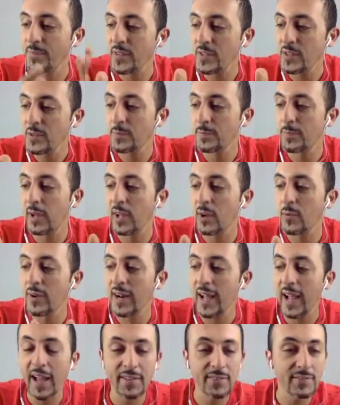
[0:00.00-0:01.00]
you probably
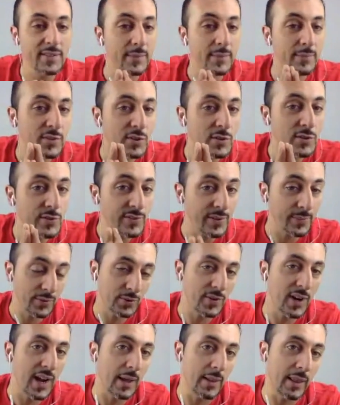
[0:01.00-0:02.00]
want to ask them to
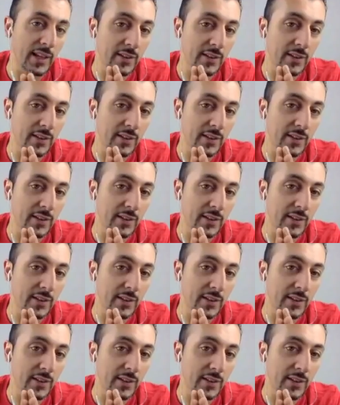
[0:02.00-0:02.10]
subscribe.